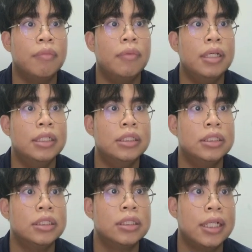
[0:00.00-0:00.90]

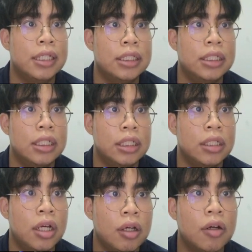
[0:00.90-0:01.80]
major
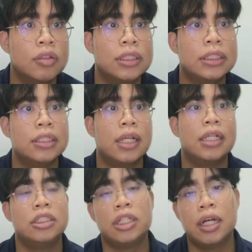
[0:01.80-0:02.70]
trading countries
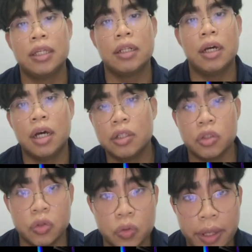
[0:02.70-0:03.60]
like China,
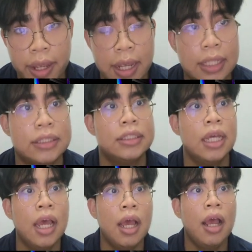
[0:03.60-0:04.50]
the US,
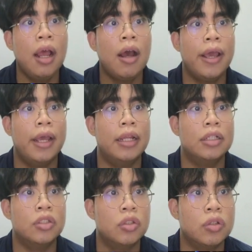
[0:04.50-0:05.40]

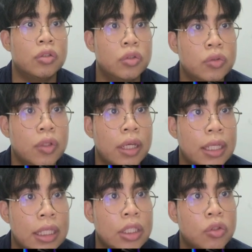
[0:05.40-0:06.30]
and
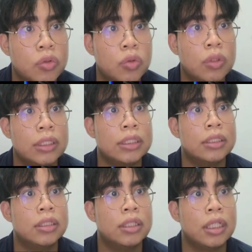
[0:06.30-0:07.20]
EU
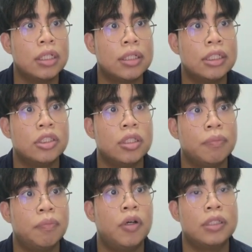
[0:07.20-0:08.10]
increase
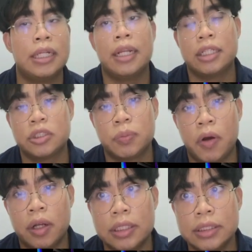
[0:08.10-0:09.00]
import and
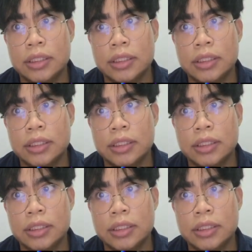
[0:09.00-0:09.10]
export.